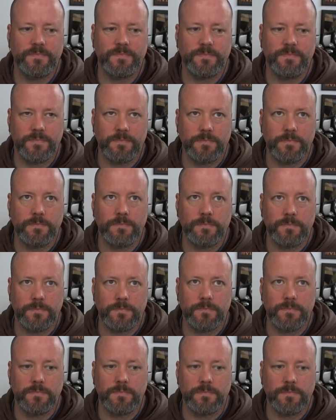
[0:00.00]

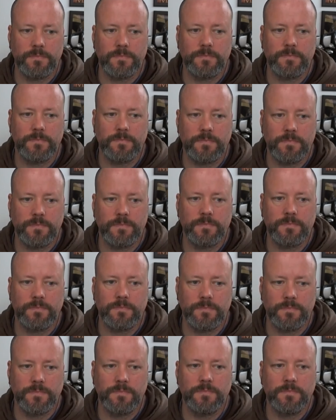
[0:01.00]

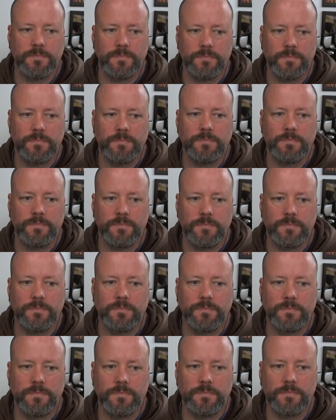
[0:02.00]

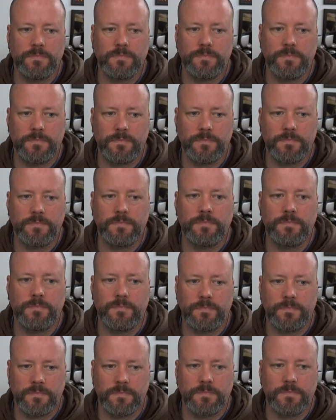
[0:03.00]

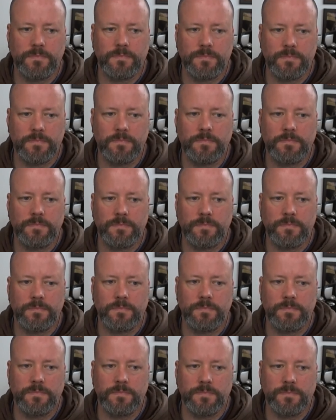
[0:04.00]

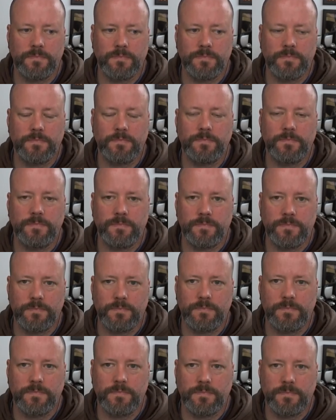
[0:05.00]

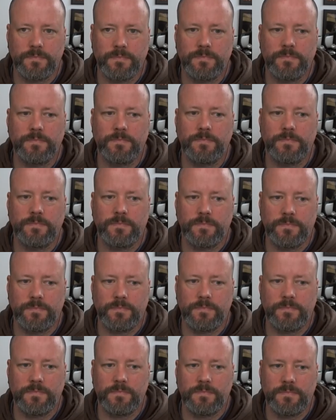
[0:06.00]

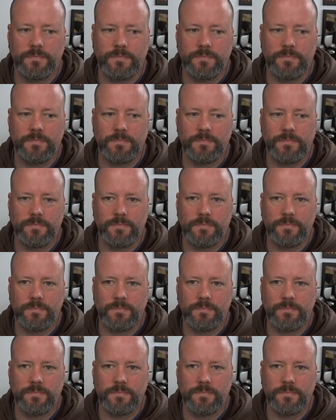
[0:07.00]
(silent)